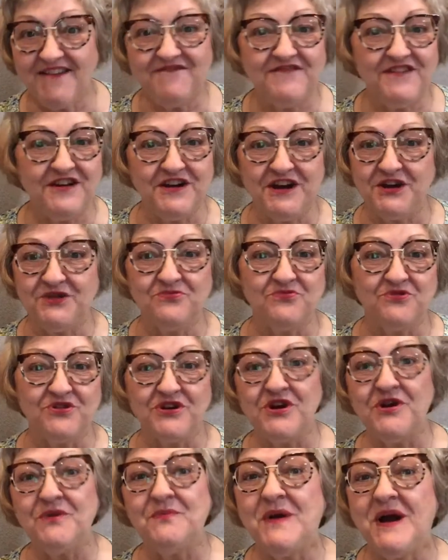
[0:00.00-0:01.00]
very
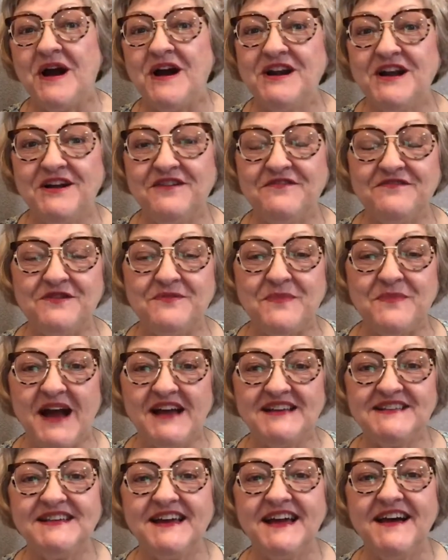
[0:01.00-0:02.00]
rural part of
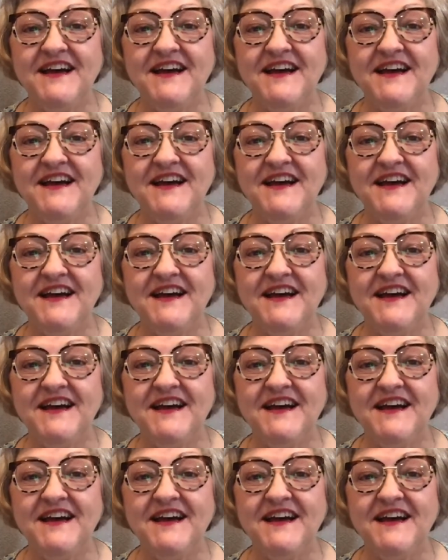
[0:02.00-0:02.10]
Nebraska,